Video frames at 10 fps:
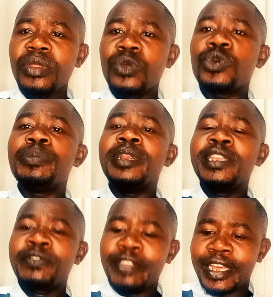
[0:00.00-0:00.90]
we
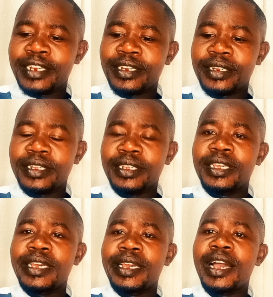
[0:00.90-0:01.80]
believe that
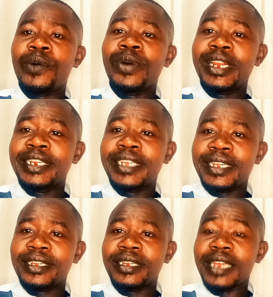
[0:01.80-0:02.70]
our
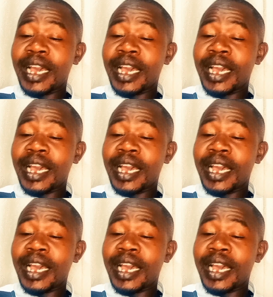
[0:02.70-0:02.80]
leaders are